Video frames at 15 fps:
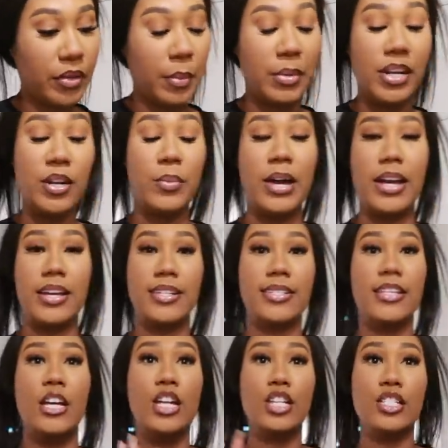But anyways,
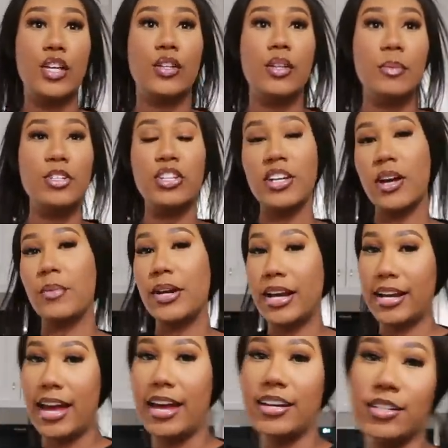so let me show y'all what I
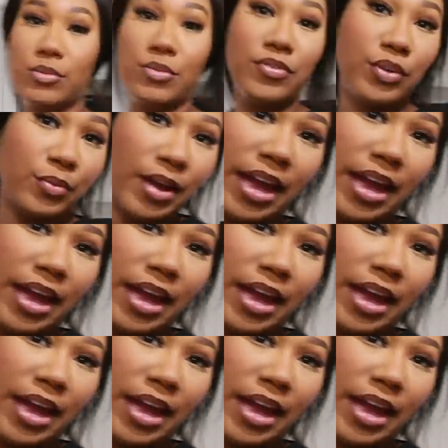got, because we finna